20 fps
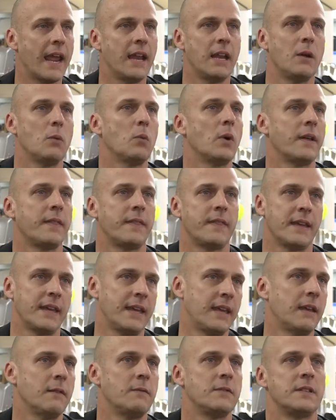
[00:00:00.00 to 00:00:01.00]
anyone that
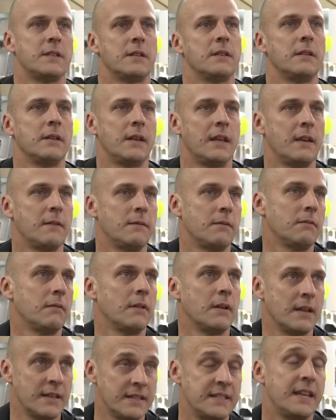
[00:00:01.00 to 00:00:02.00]

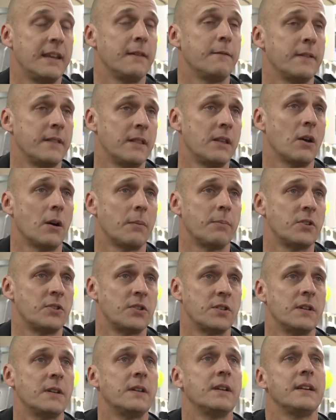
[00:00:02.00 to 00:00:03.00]
is given the
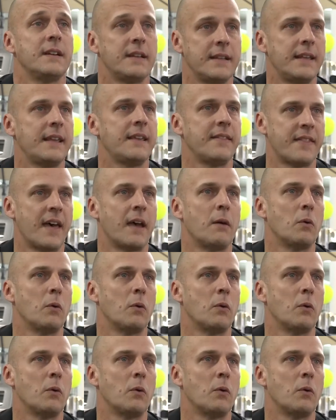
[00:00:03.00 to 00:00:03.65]
opportunity, they